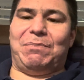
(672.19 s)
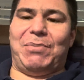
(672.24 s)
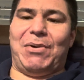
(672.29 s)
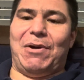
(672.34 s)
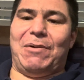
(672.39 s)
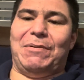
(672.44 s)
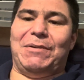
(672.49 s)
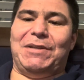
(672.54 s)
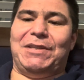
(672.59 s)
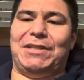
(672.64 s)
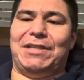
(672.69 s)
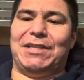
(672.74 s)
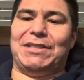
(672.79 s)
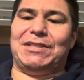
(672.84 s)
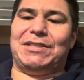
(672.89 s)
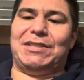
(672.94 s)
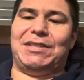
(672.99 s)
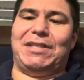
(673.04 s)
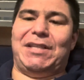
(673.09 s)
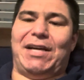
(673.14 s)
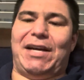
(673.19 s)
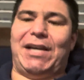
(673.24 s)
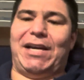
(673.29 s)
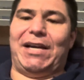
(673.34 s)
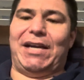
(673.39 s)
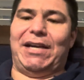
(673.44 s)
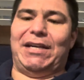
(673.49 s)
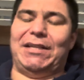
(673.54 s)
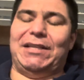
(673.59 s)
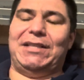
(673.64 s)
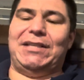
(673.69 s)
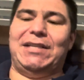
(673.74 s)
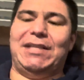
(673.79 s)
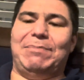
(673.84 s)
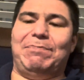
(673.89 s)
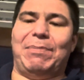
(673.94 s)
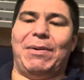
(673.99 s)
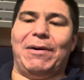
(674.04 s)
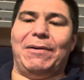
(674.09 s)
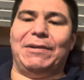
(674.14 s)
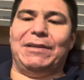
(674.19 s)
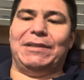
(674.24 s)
probably gets died, probably